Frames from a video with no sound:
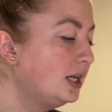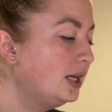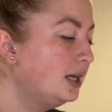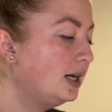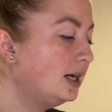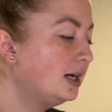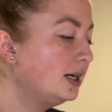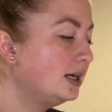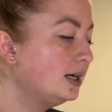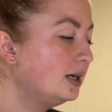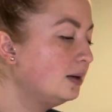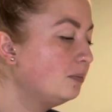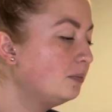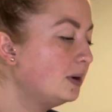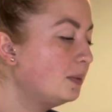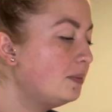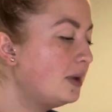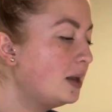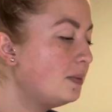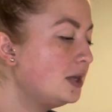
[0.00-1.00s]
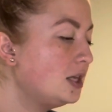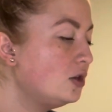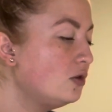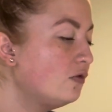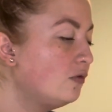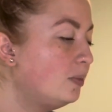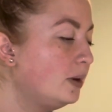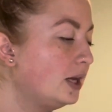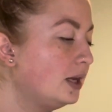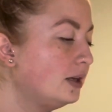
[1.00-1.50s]
but maybe
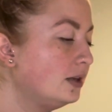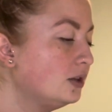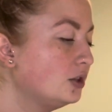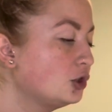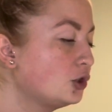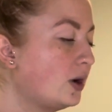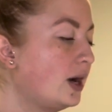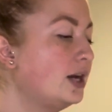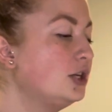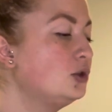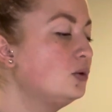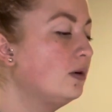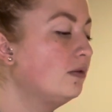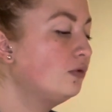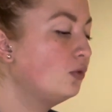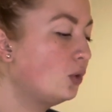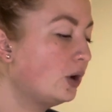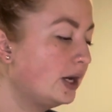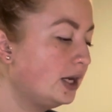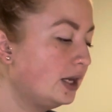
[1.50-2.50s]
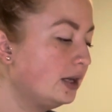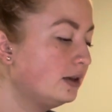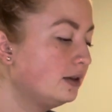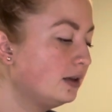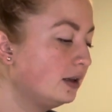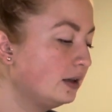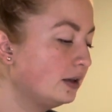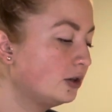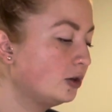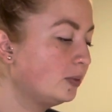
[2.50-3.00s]
you've been trying to avoid it
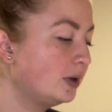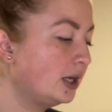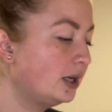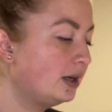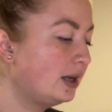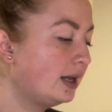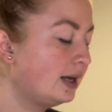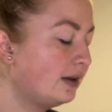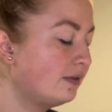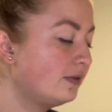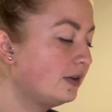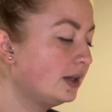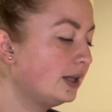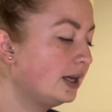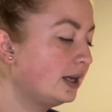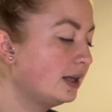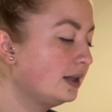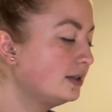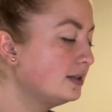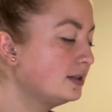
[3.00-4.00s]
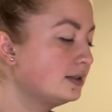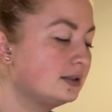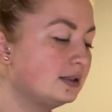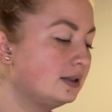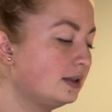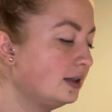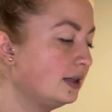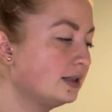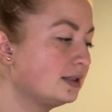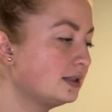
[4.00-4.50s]
a little bit. And I feel like it's
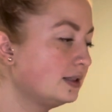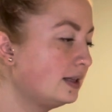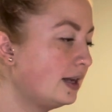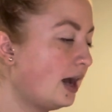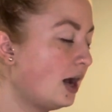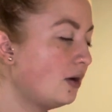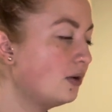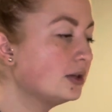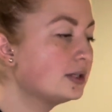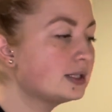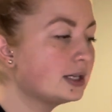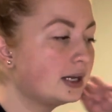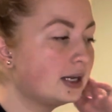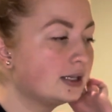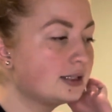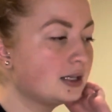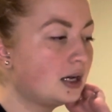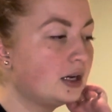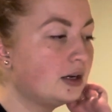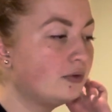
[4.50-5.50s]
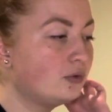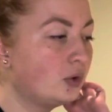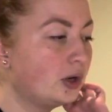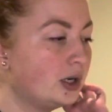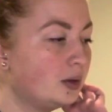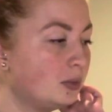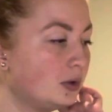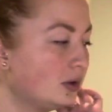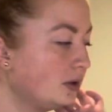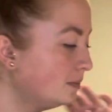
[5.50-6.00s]
this now, it's like it's
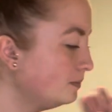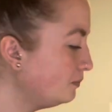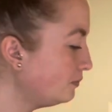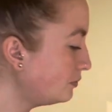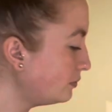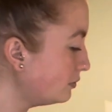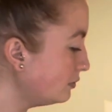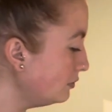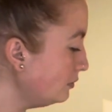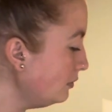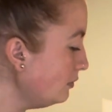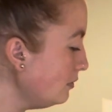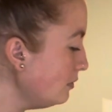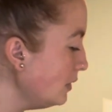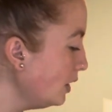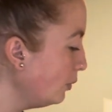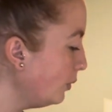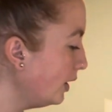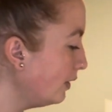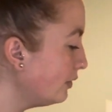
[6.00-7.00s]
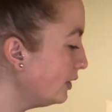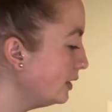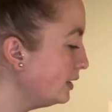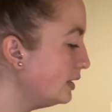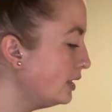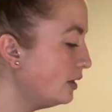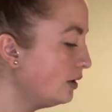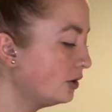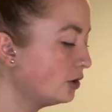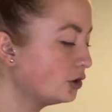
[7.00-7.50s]
unavoidable. We have the
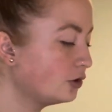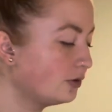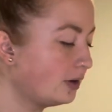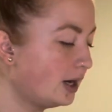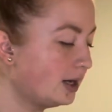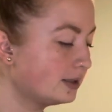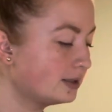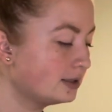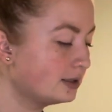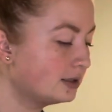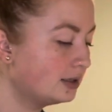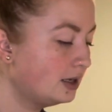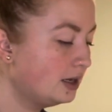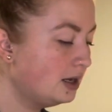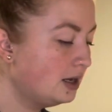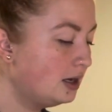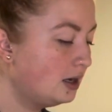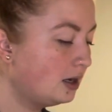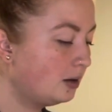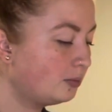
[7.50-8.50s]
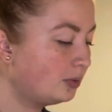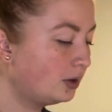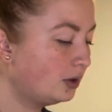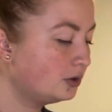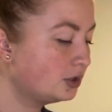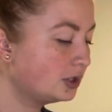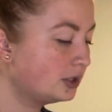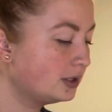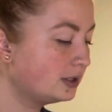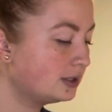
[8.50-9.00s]
deer, trust.
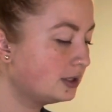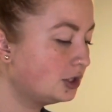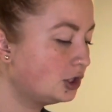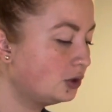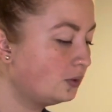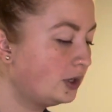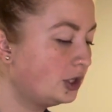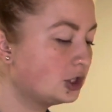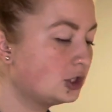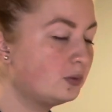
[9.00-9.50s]
Approach the situation